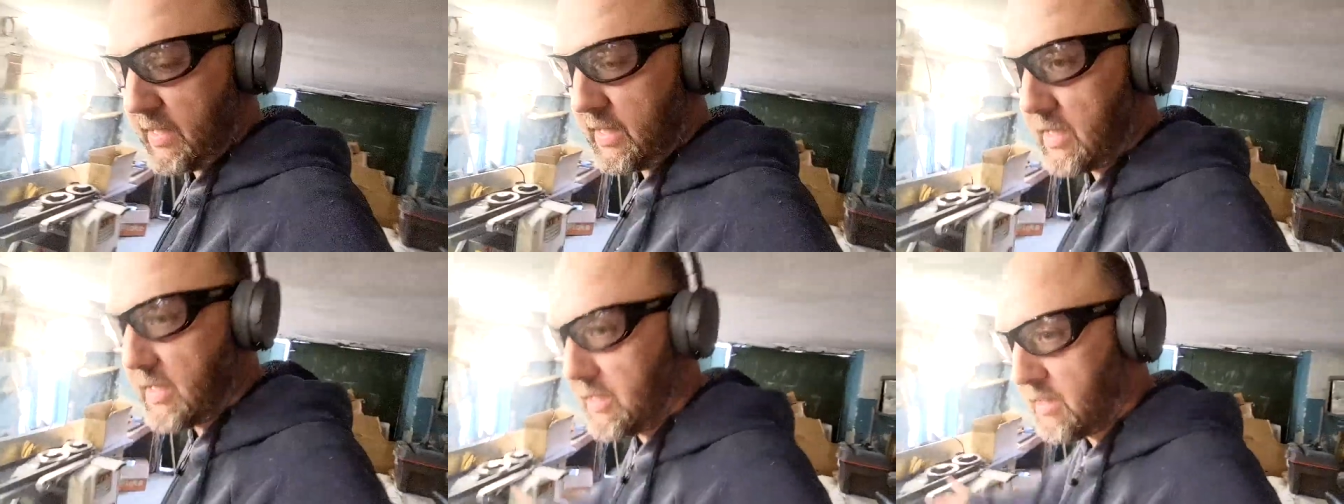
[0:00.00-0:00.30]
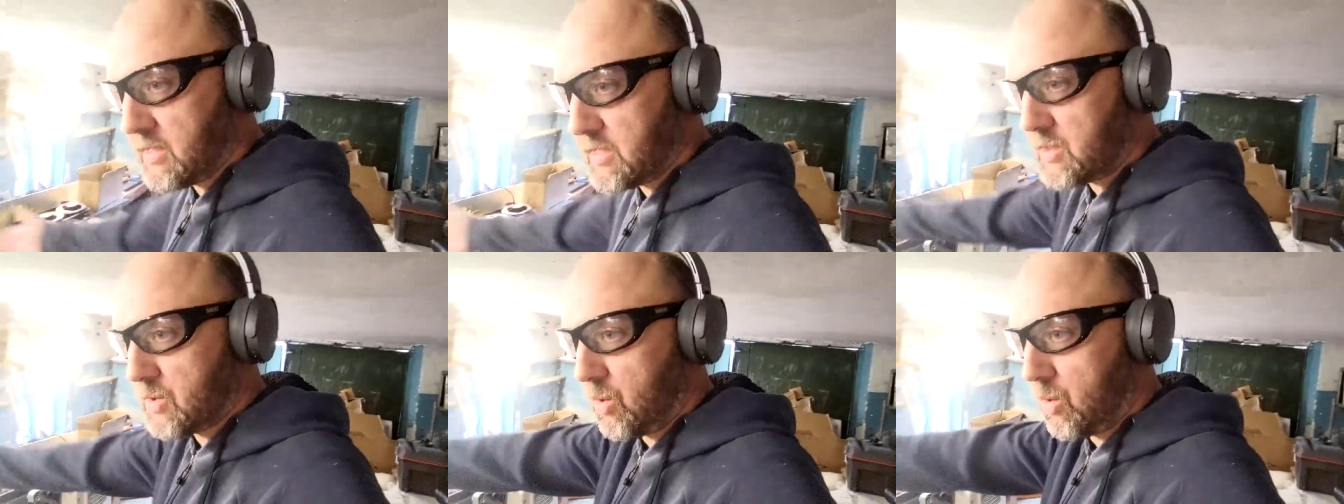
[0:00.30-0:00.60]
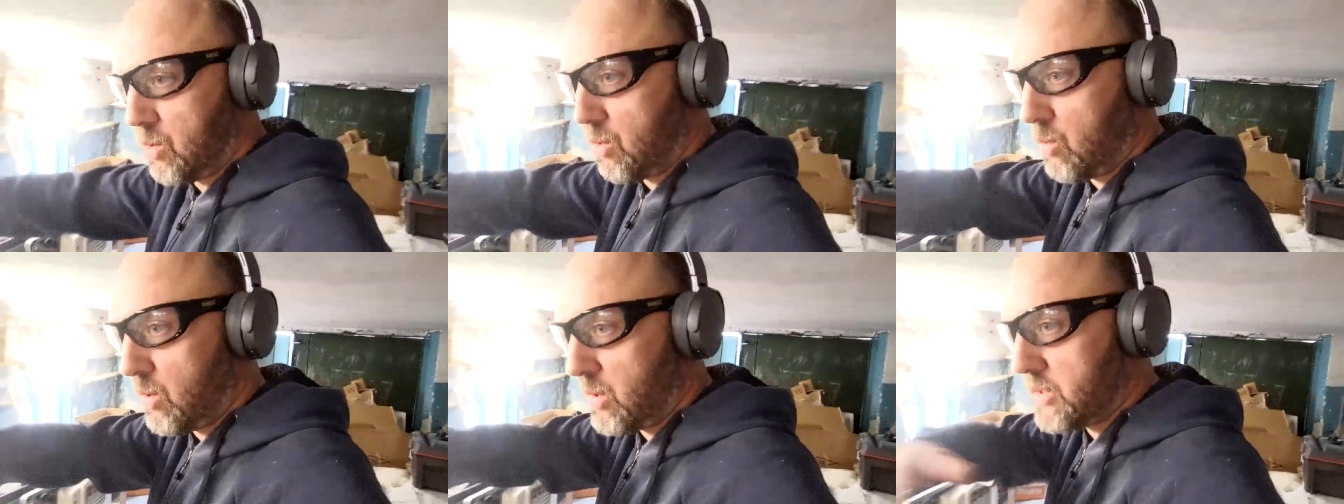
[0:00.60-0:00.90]
like get this
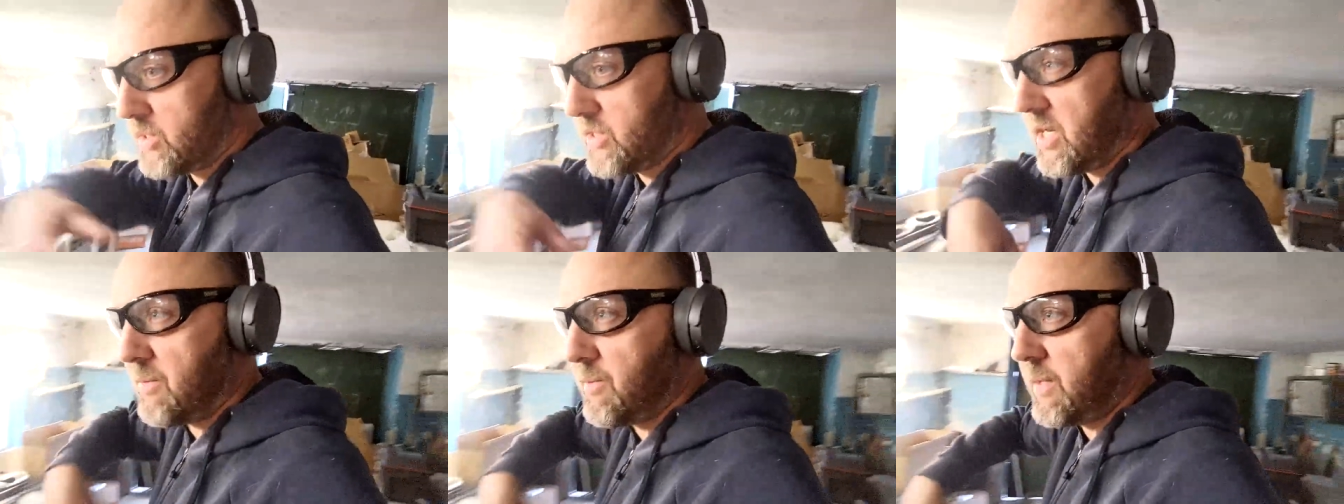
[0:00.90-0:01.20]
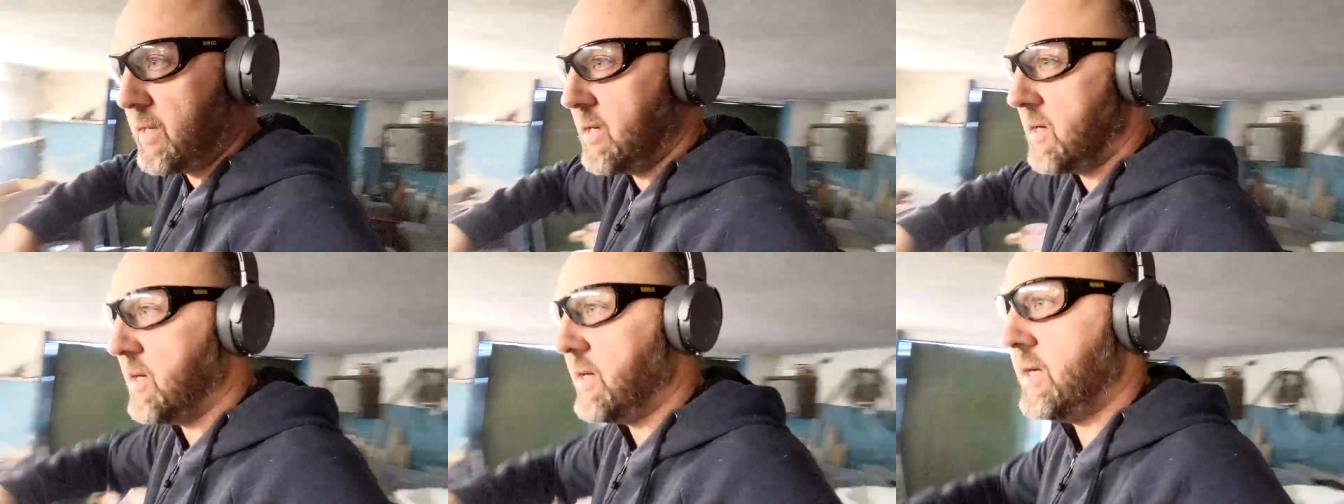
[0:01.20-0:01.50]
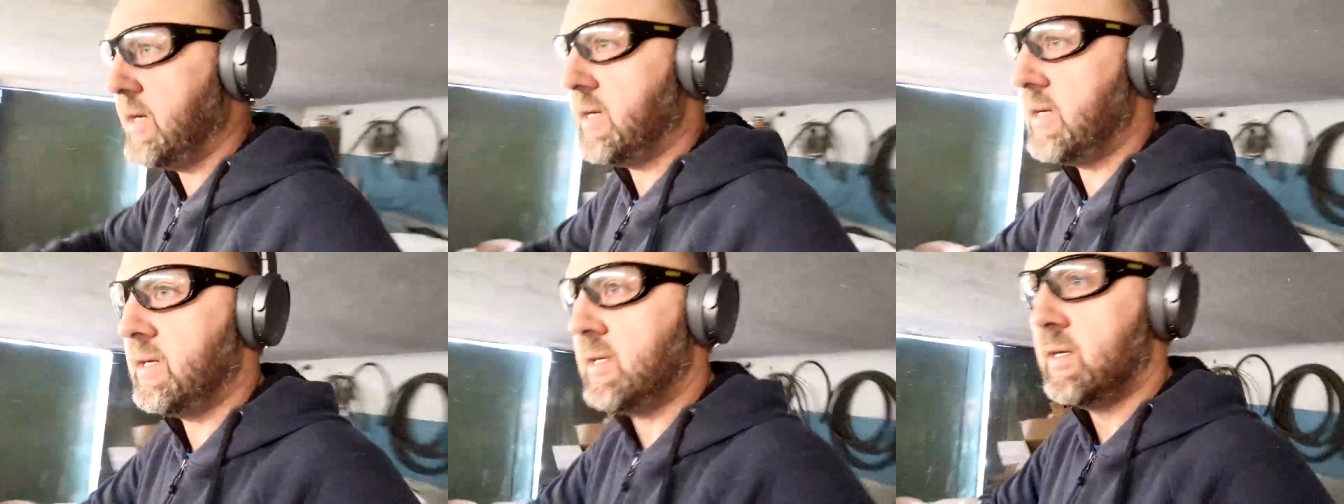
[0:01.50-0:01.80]
whole workshop
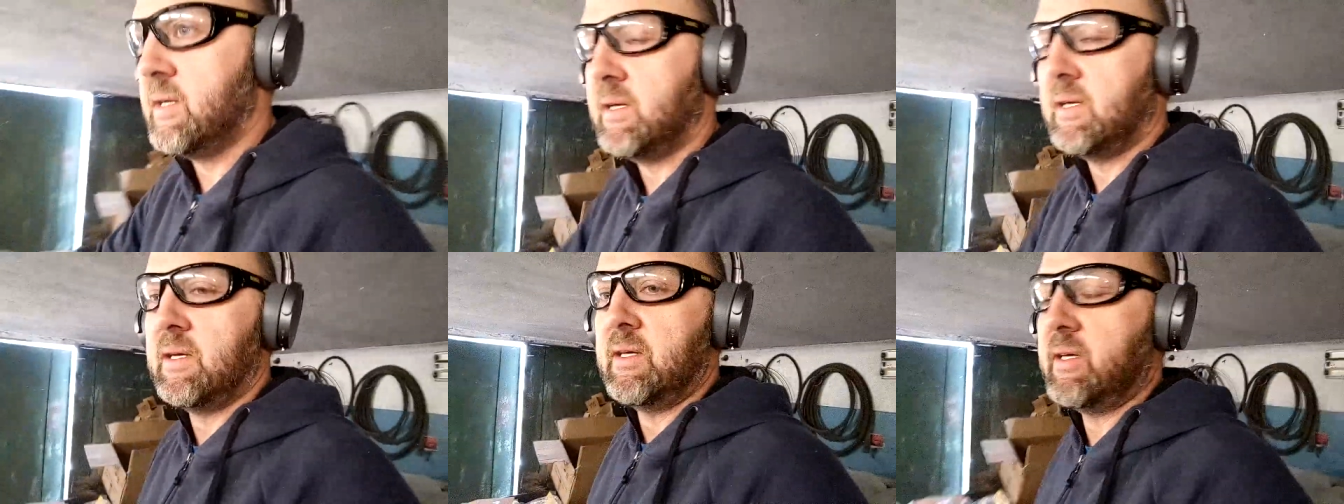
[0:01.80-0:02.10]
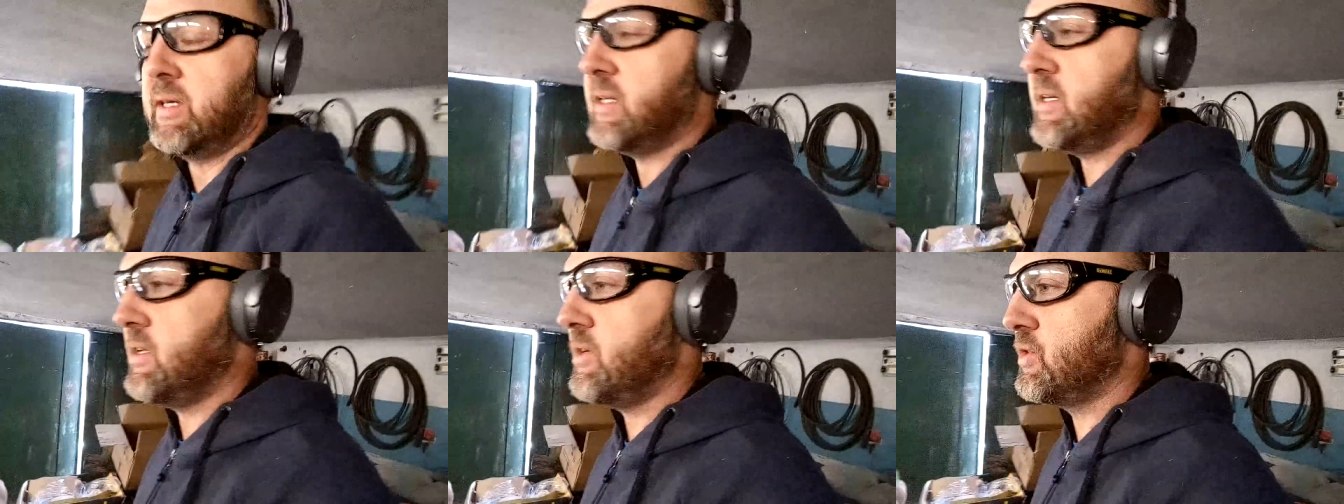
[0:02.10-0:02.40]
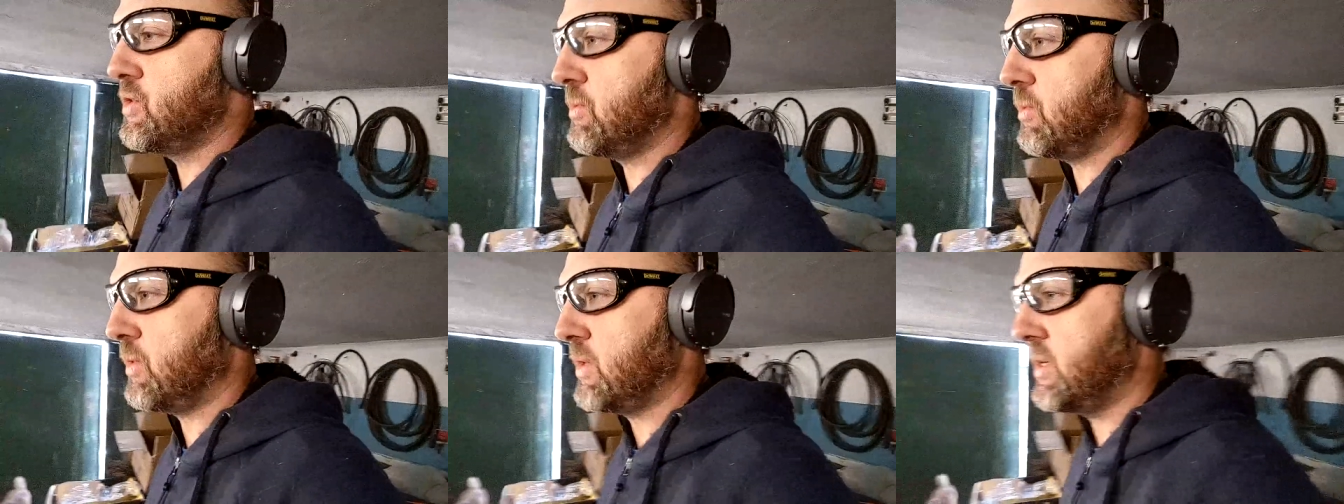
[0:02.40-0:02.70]
area into
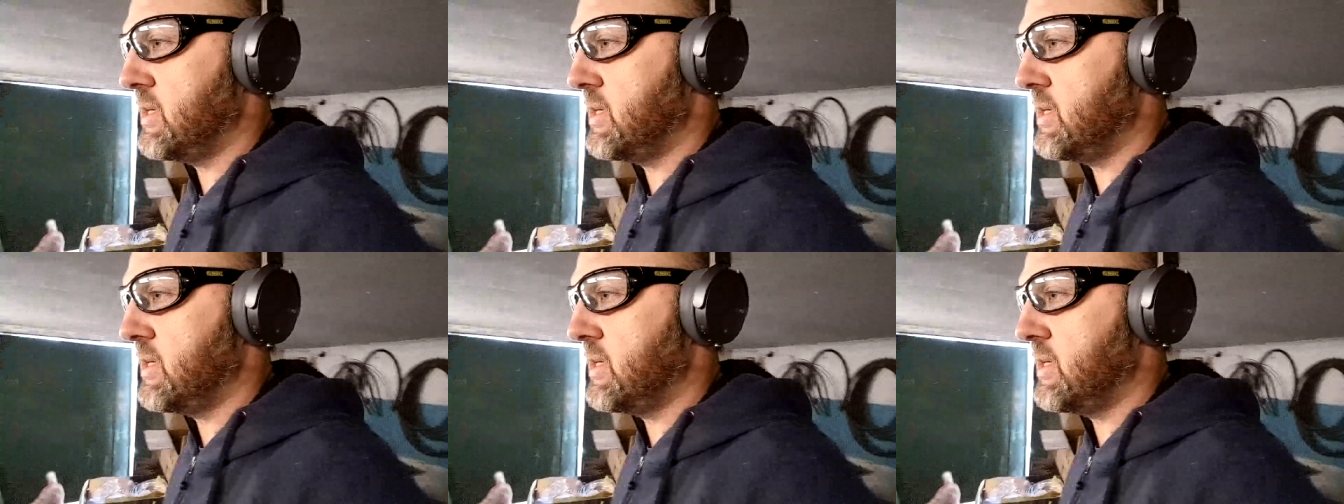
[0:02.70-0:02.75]
usable